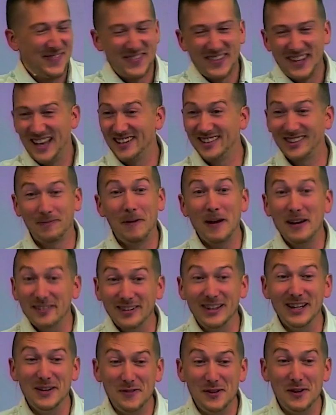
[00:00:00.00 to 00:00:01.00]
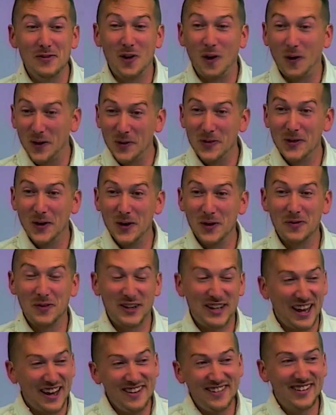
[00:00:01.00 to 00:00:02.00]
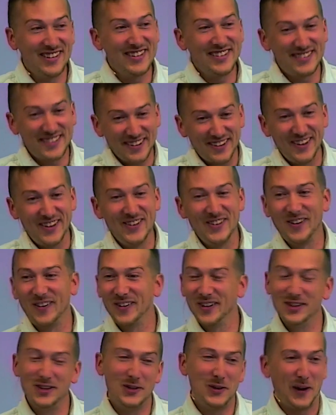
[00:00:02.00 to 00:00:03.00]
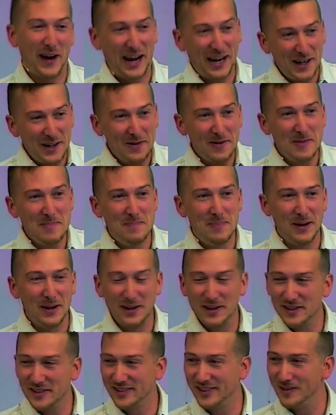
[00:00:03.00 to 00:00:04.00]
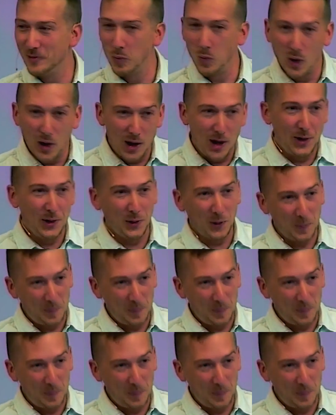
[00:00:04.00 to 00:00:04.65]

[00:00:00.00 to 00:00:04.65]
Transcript: especially if you've got your notifications turned on and you've got angry birds and Wordle